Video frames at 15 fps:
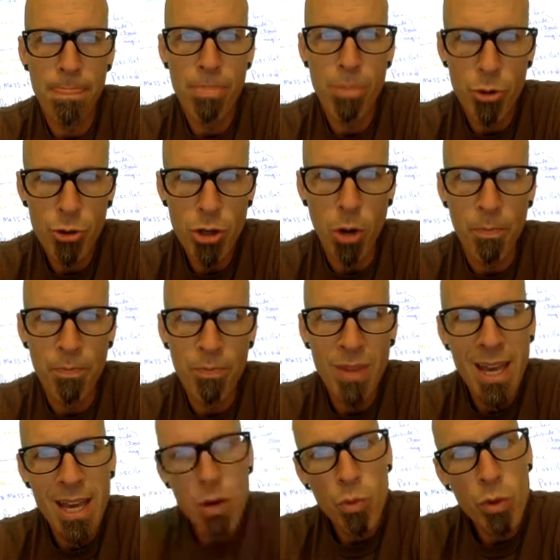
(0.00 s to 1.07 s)
So
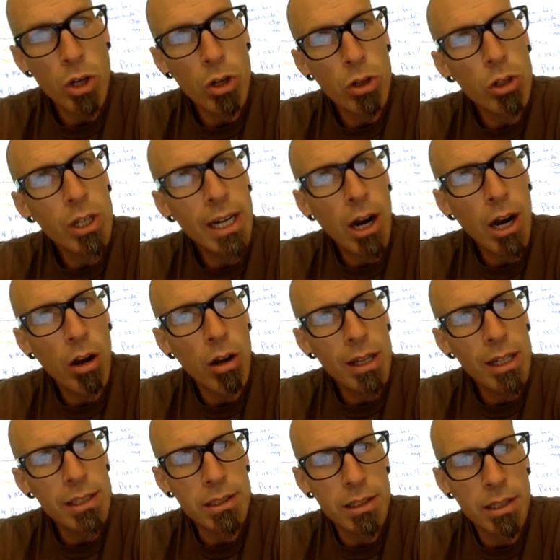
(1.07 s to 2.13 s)
we started looking at our
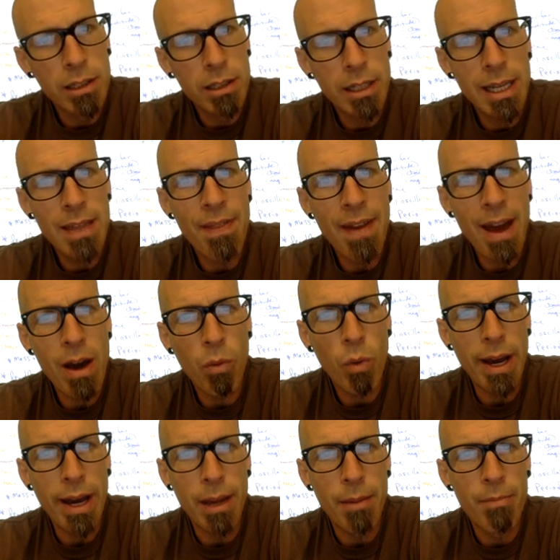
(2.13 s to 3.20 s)
list in that
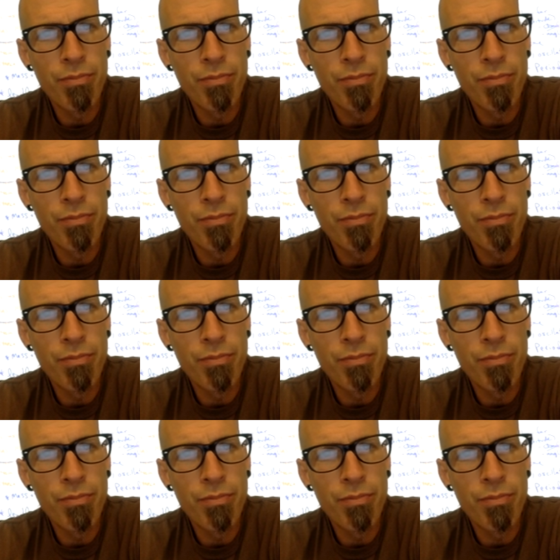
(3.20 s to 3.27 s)
way.